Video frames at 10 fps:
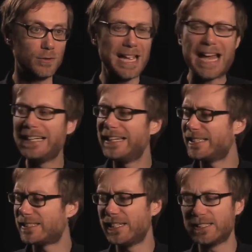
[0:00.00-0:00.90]
The
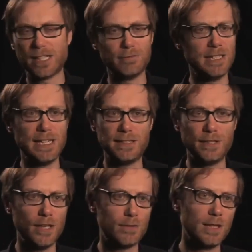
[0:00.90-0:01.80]
endless things I read,
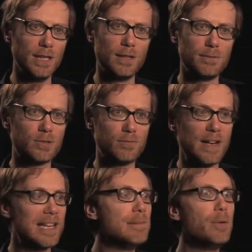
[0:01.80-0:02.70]
you know,
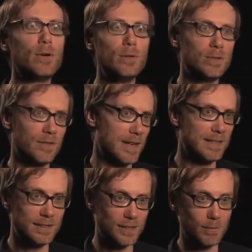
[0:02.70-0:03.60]
Frankie Boyle's
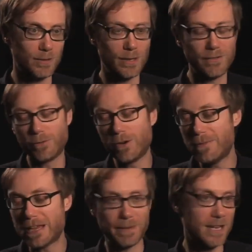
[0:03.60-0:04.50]
offended someone or whatever. Well,
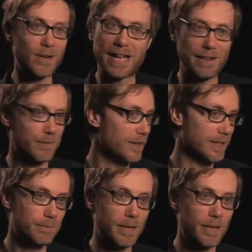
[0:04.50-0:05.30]
maybe, okay, fine.